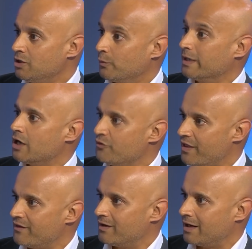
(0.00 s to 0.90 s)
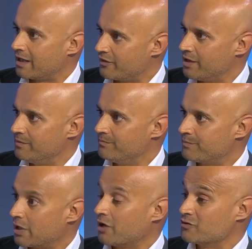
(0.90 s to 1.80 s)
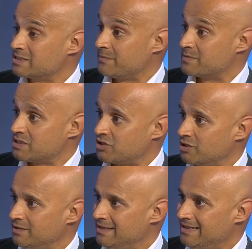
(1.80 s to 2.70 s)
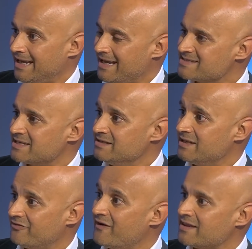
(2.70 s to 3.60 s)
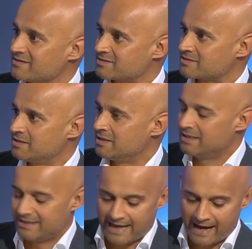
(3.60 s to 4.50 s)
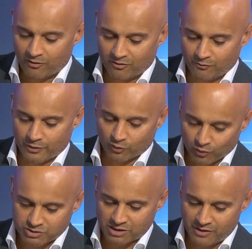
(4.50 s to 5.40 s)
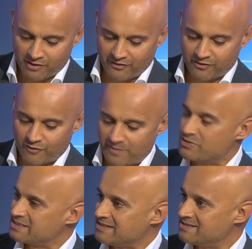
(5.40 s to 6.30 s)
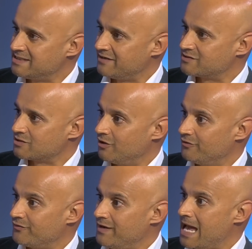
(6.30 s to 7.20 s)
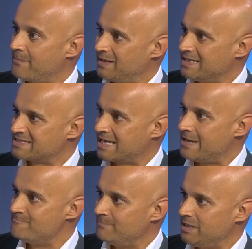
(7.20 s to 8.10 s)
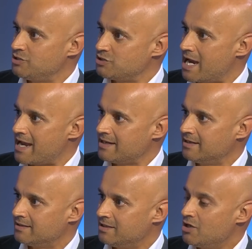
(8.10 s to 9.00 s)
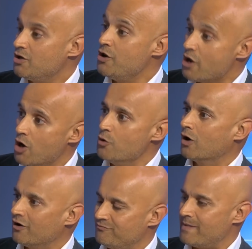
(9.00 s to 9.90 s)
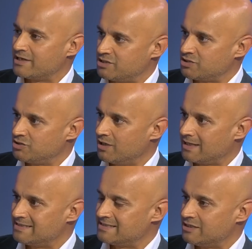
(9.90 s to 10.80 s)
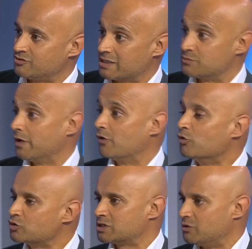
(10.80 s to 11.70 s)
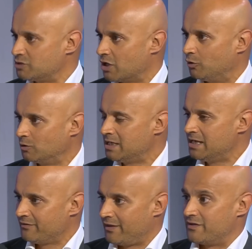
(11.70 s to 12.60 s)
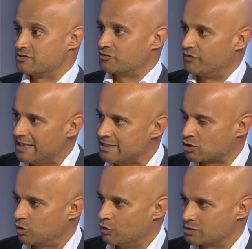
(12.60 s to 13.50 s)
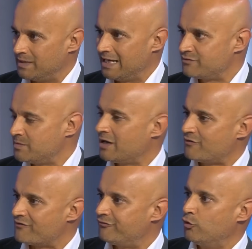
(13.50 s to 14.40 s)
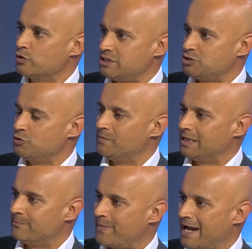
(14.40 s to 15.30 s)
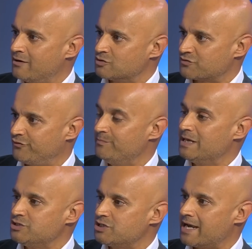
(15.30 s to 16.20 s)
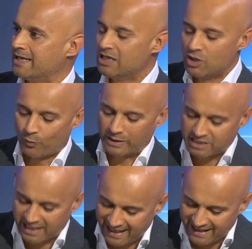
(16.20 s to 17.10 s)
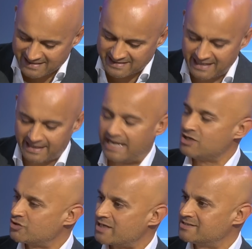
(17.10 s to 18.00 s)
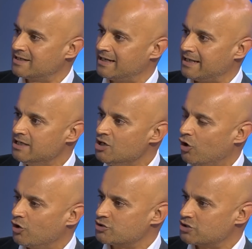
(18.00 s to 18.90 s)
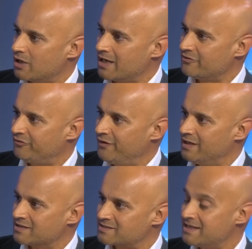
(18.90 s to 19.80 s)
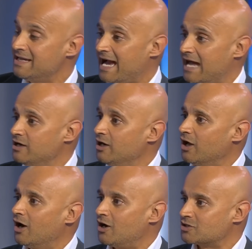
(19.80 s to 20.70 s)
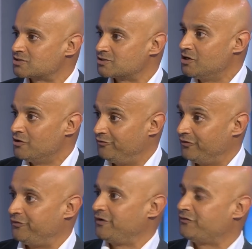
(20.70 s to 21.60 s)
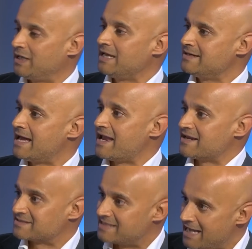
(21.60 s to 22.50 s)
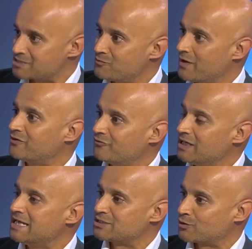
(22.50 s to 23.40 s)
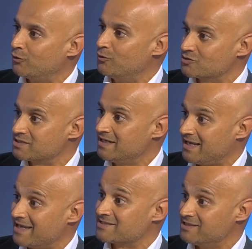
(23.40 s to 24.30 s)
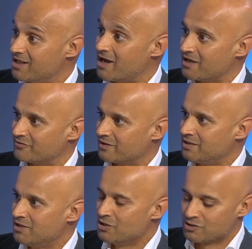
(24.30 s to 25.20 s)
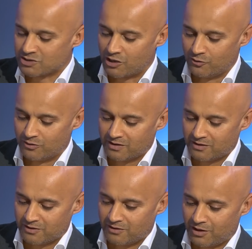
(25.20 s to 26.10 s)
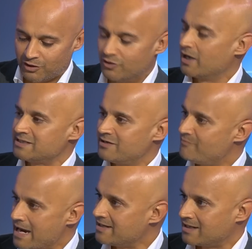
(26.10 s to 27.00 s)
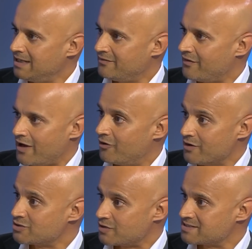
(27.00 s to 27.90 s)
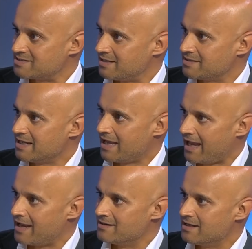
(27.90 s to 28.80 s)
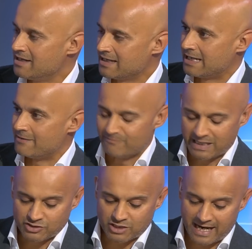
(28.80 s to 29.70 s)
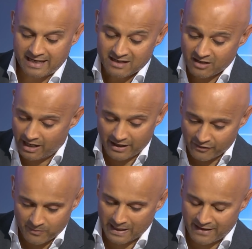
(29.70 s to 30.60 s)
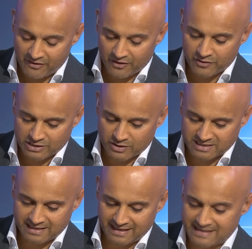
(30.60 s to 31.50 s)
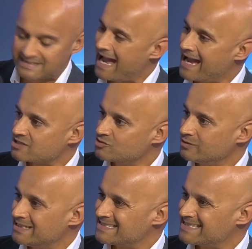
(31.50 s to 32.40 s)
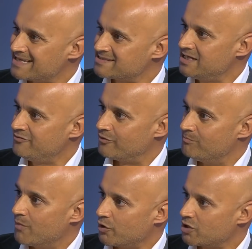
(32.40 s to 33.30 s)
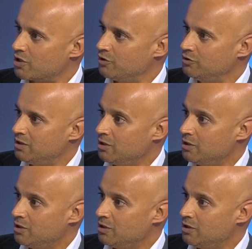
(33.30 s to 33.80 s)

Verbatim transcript: We know that another priority position is in defence. Now, we also know that the representatives of Napoli's Kim Min-jae know of Manchester United's interest. We are also told that there's a release clause believed to be around £42 million for Min-jae, which kicks in, interestingly, on July the 1st and lasts for 15 days. That's when the release clause is live. So United have made clear that they are interested in Kim Min-jae. Another player that they're interested in is Axel Disasi from Monaco.